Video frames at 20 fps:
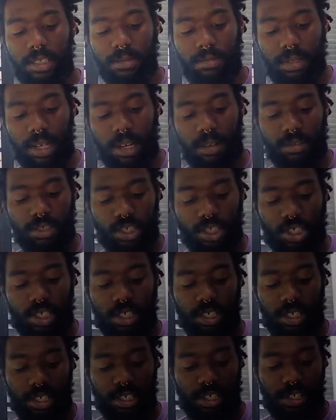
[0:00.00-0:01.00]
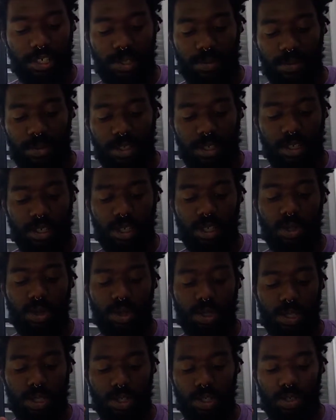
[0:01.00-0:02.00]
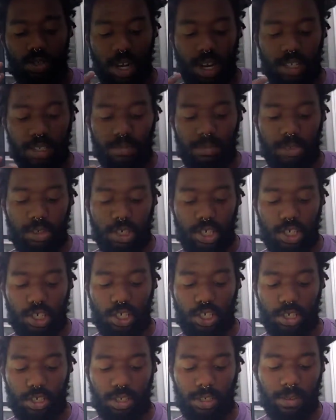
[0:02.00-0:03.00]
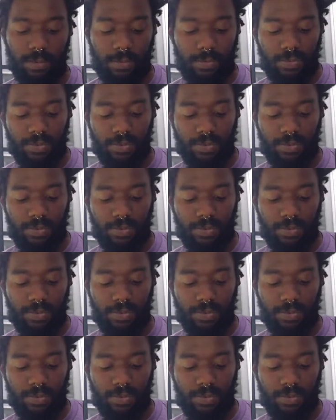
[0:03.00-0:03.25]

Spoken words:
brown sugar is being used to draw the moisture,